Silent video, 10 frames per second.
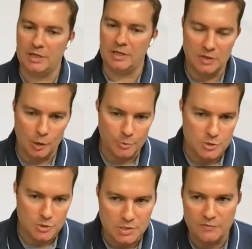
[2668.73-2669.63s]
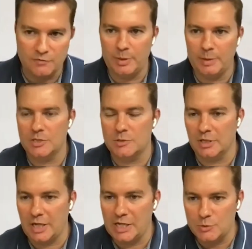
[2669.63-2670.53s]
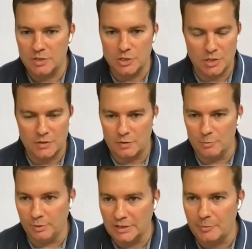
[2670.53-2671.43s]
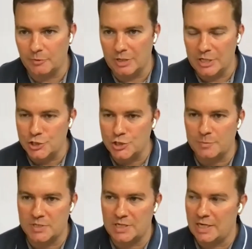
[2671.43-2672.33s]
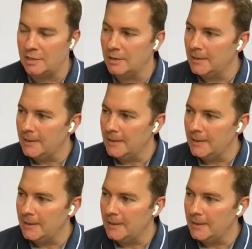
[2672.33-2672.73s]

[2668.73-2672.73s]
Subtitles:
giving the opportunity for people to engage with each other and build up the relationships again.